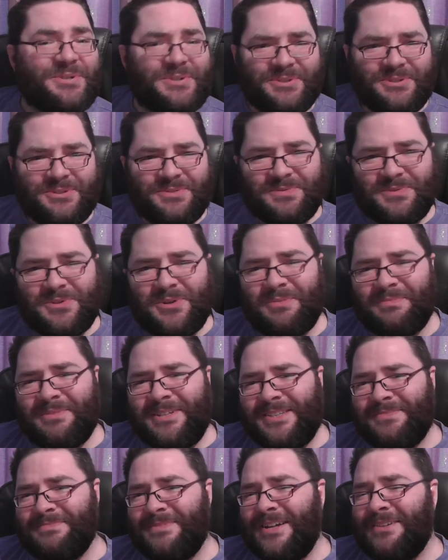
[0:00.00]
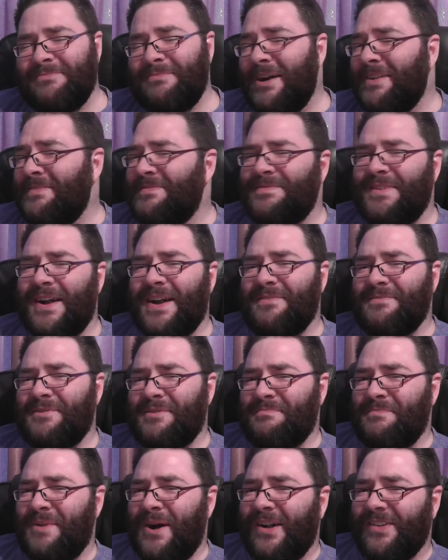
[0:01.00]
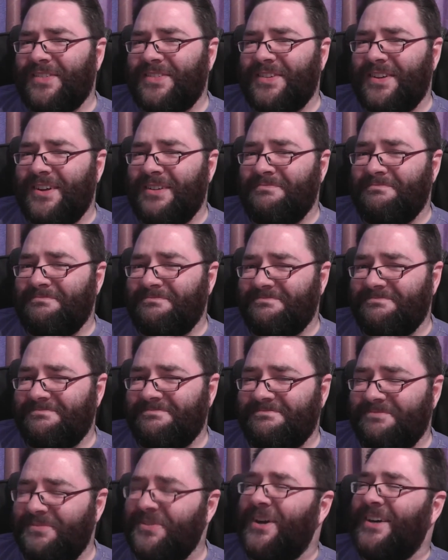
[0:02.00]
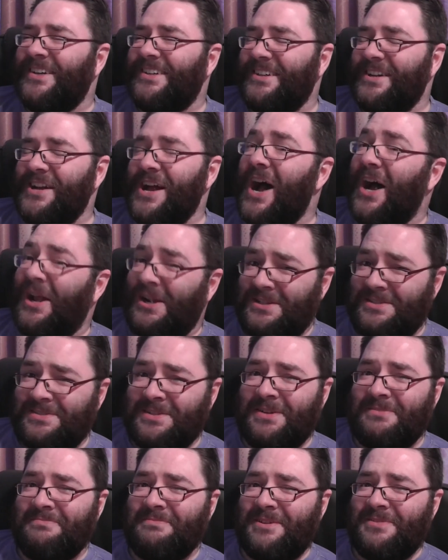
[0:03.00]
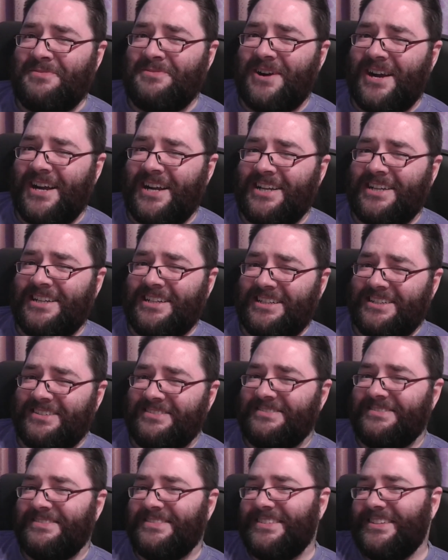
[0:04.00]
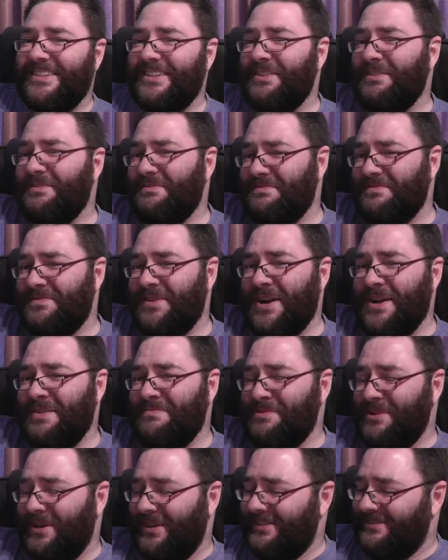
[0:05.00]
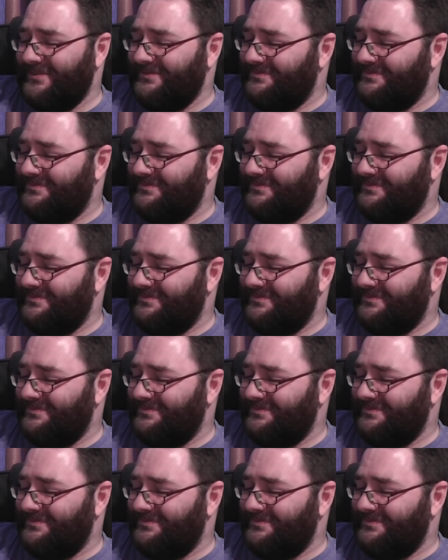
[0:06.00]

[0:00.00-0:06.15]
You've caught me in the middle of my favourite pastime. And I don't mean wanking. Vaping.